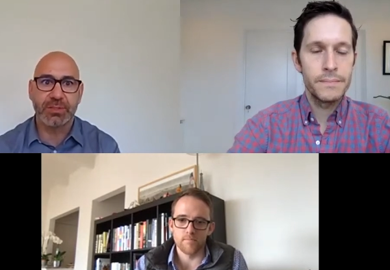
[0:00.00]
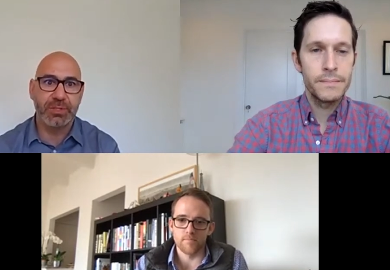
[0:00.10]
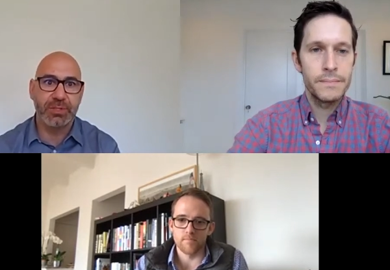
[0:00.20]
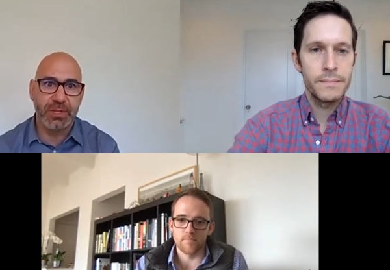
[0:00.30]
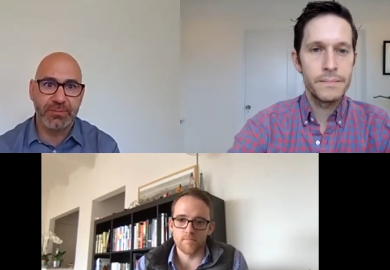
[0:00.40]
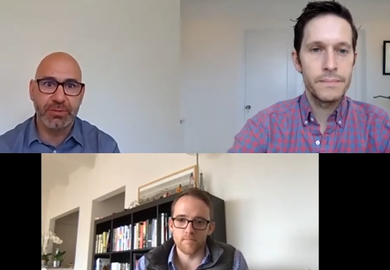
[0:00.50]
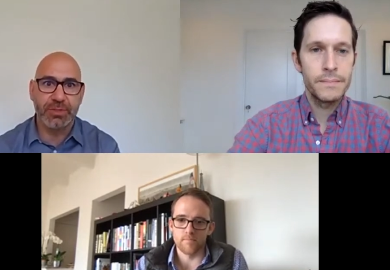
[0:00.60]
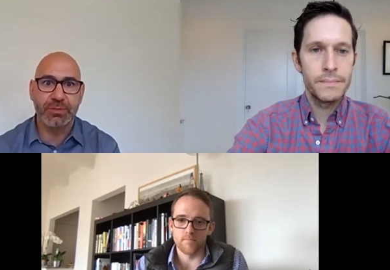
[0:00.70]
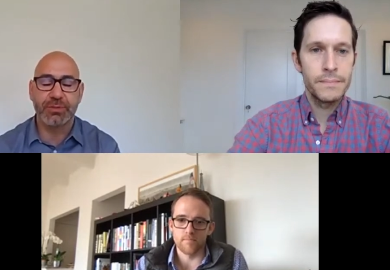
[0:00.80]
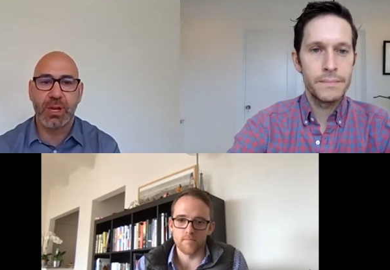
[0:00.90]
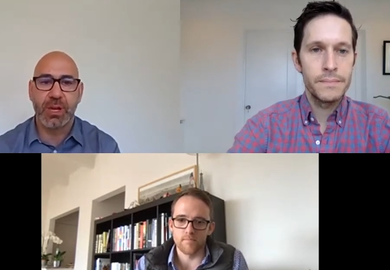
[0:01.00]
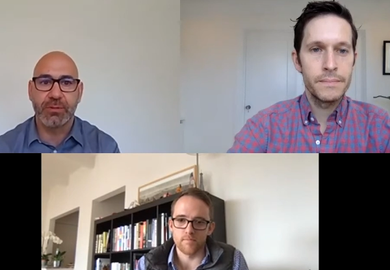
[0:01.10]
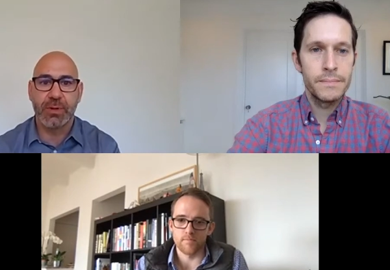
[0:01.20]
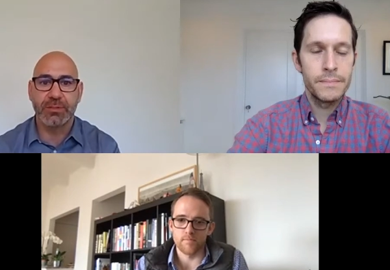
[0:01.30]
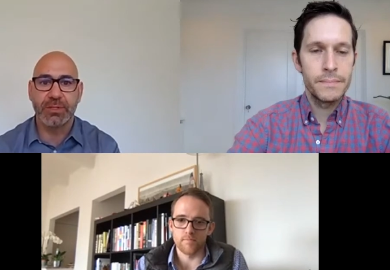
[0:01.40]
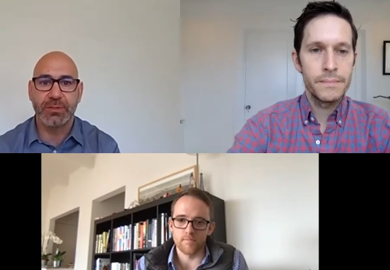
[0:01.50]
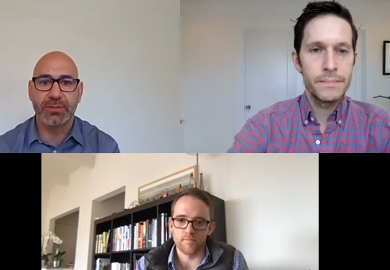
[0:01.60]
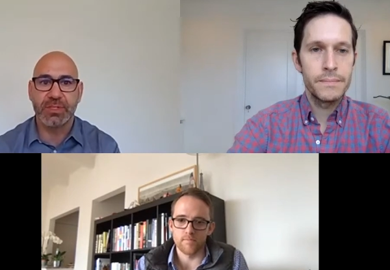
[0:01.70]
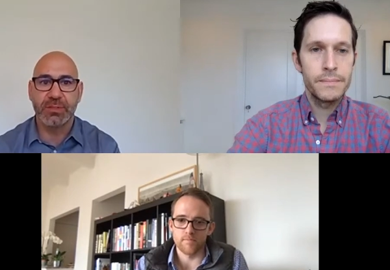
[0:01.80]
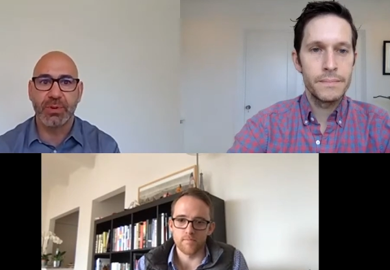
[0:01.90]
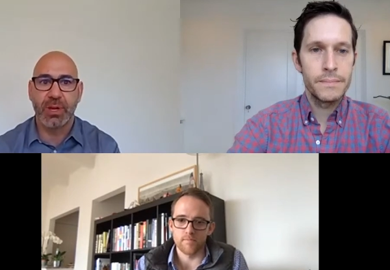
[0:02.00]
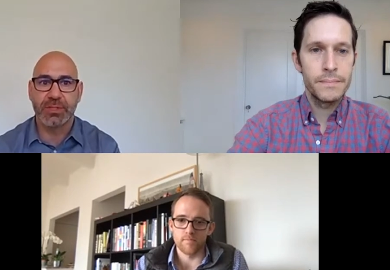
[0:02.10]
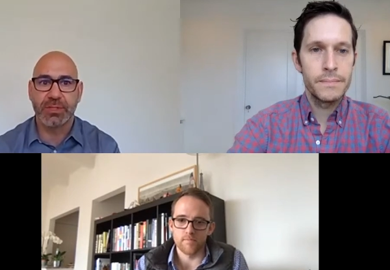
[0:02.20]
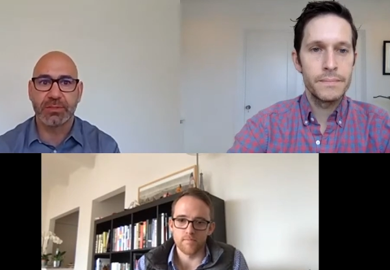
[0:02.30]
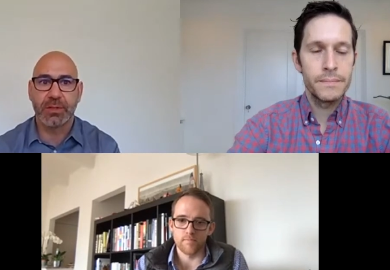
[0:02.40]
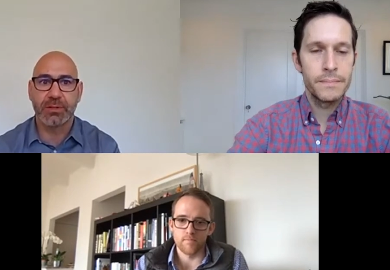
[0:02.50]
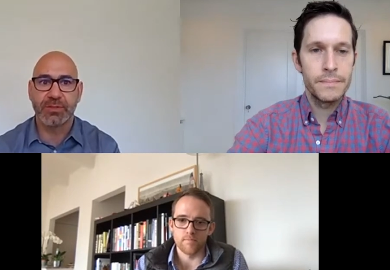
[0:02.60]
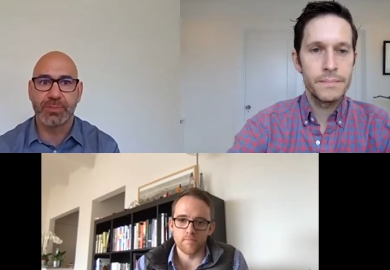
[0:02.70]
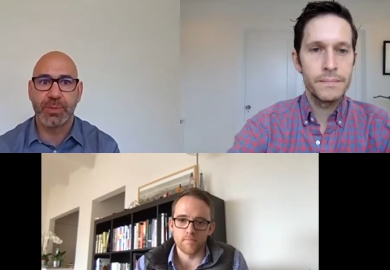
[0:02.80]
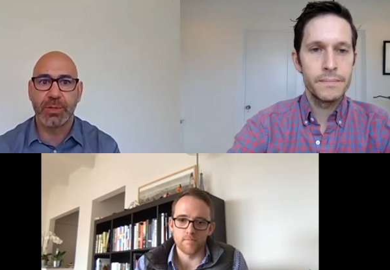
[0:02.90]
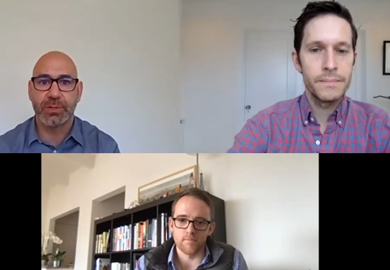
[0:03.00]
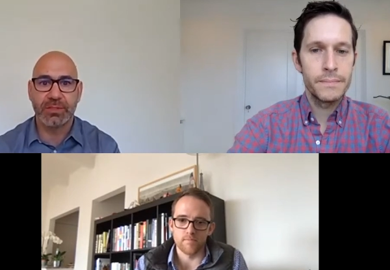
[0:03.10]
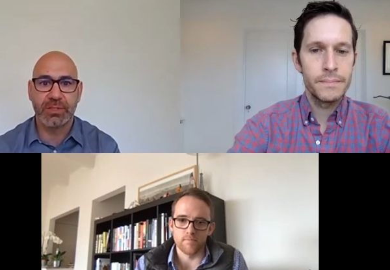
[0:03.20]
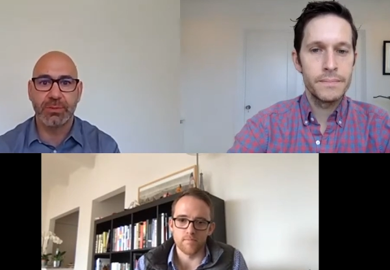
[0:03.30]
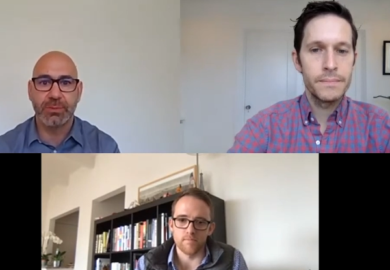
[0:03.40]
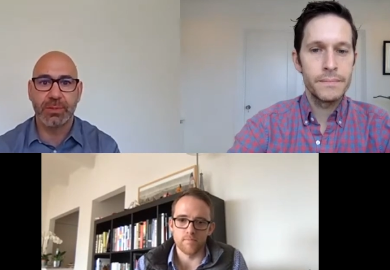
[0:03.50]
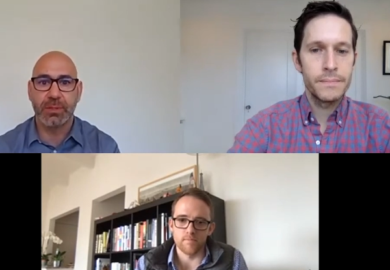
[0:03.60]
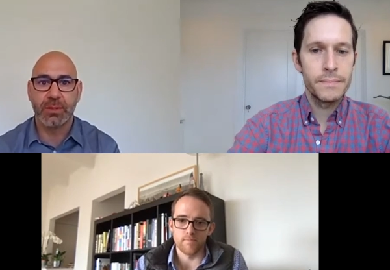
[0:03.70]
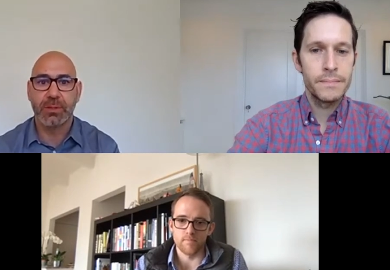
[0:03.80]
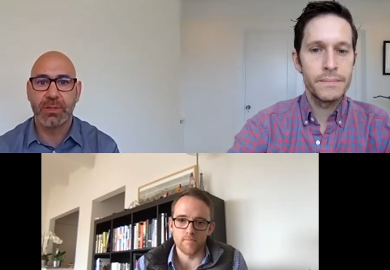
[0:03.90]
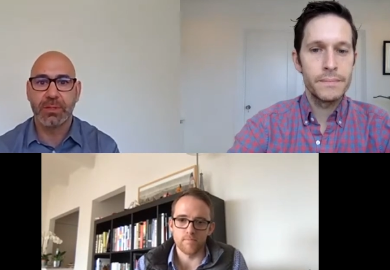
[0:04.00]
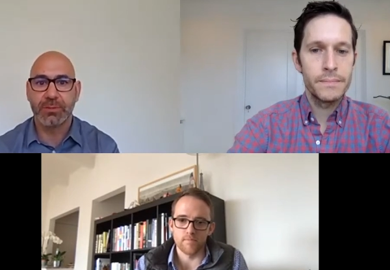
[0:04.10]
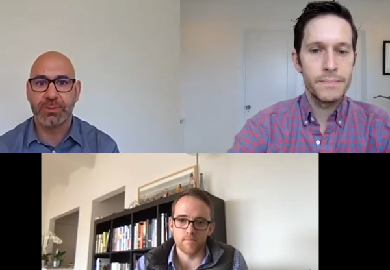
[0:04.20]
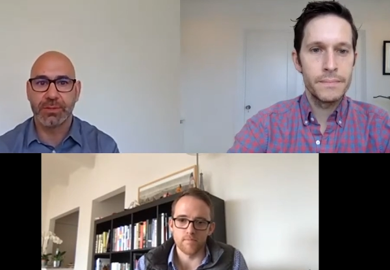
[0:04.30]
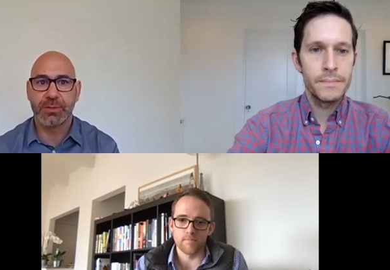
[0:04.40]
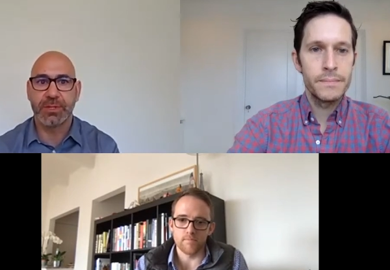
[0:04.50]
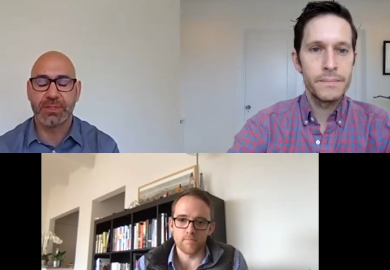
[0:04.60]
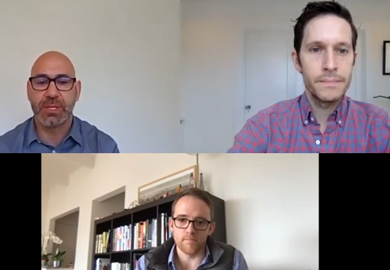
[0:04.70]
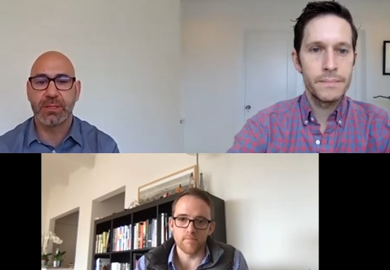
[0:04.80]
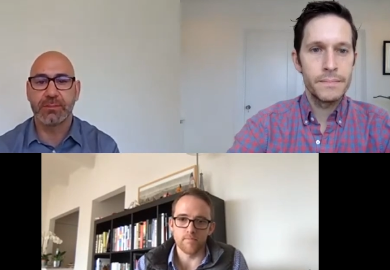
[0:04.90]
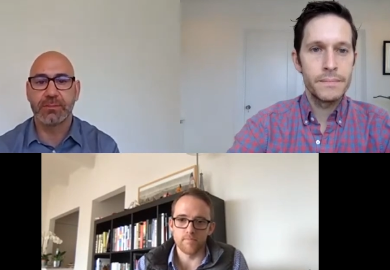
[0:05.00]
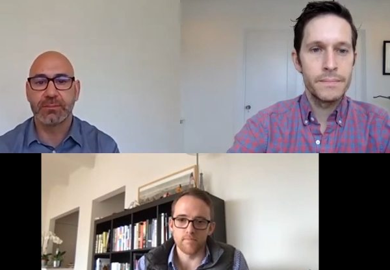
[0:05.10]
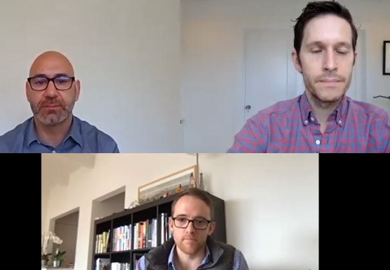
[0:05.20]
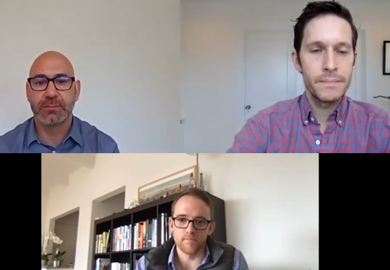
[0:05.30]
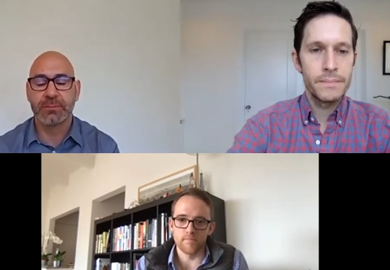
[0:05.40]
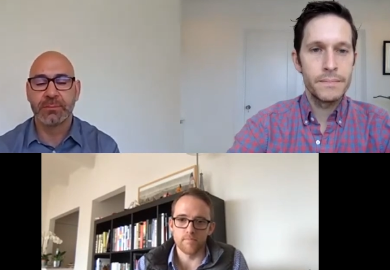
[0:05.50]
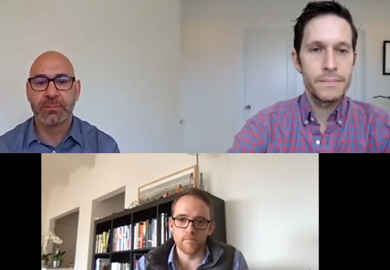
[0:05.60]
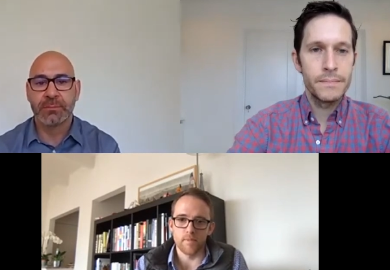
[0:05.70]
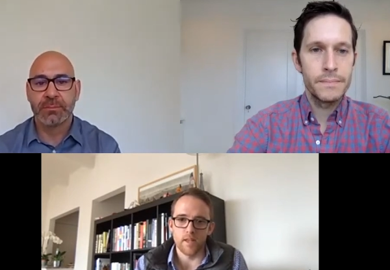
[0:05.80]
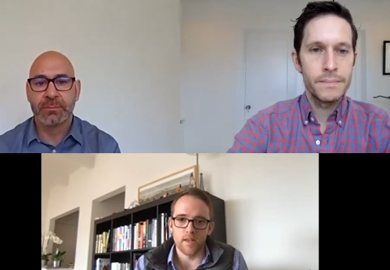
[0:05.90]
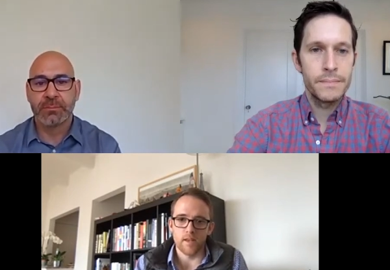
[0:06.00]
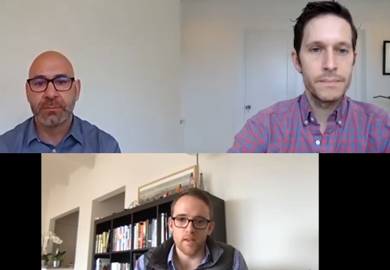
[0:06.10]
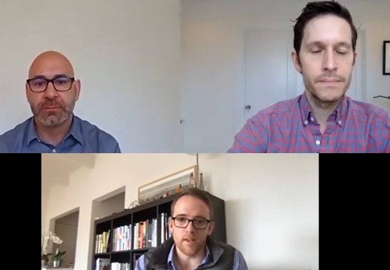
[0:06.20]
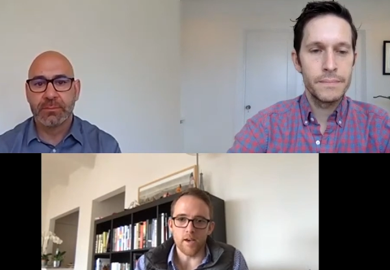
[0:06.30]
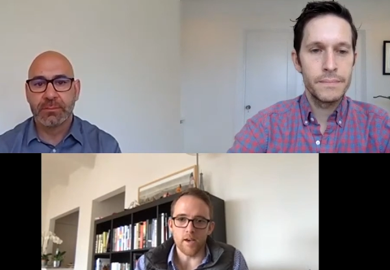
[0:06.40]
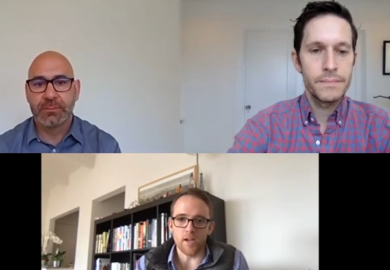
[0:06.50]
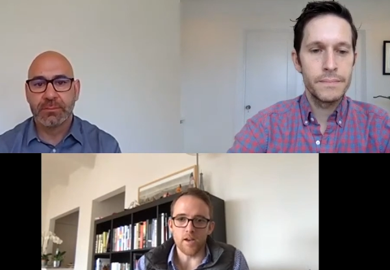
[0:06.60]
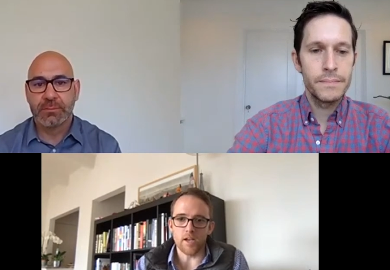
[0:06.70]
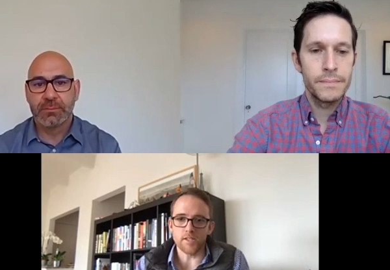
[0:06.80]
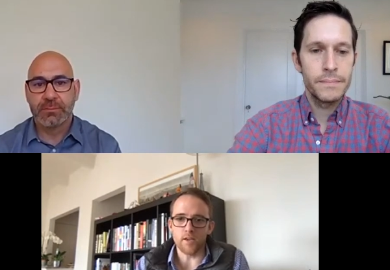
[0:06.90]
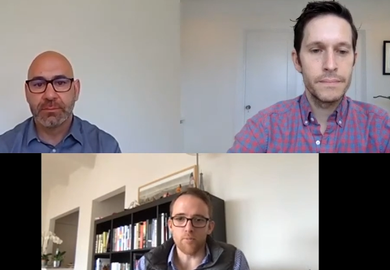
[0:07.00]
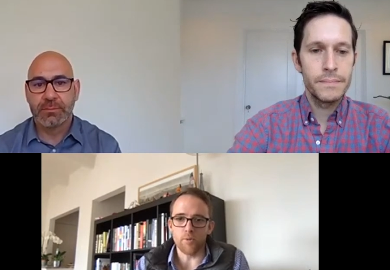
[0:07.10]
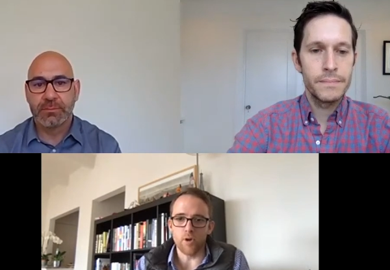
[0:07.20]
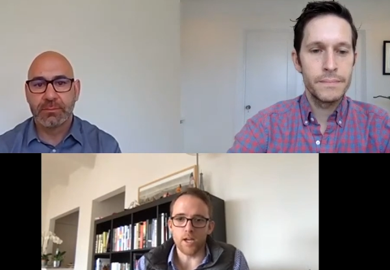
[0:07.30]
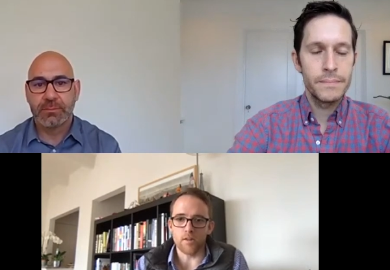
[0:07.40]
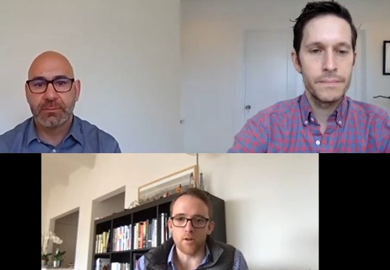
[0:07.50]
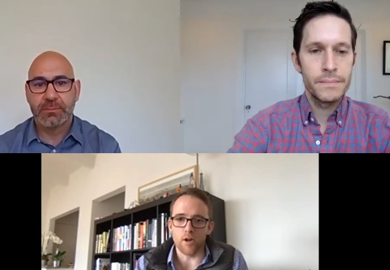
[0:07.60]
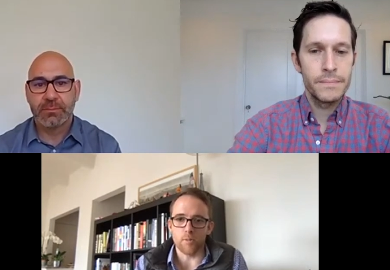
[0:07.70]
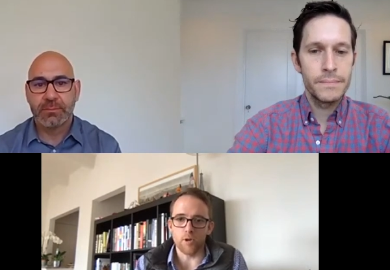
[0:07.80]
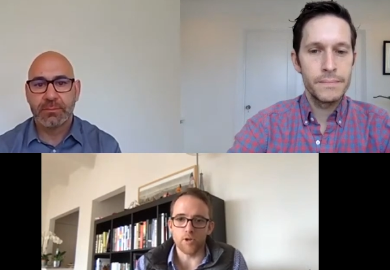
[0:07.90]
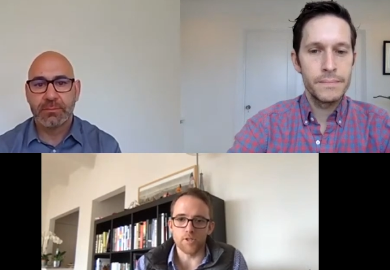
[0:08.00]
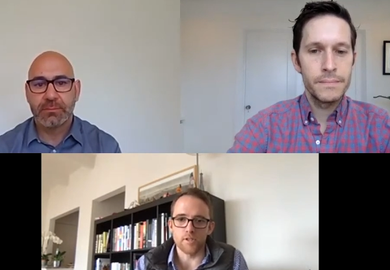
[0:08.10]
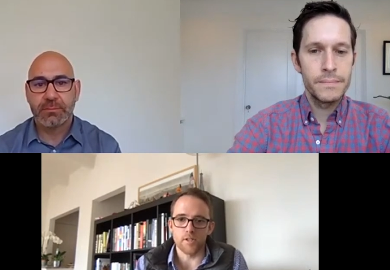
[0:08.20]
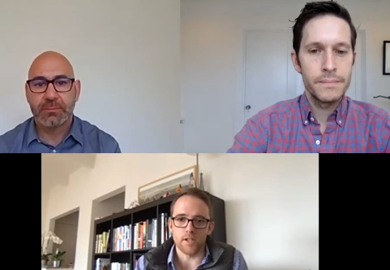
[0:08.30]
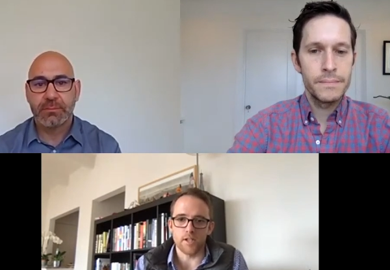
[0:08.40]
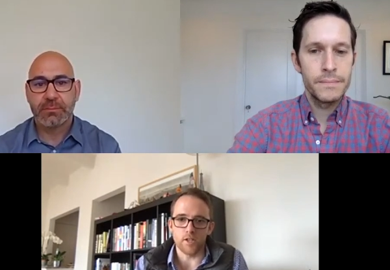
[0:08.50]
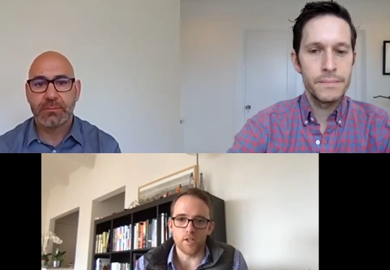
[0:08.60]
Speaker 1: when you if you do drive around, you do see projects large and small continuing
Speaker 2: to a certain hmm. extent. Yeah, I mean, I think if we look at the numbers, I think the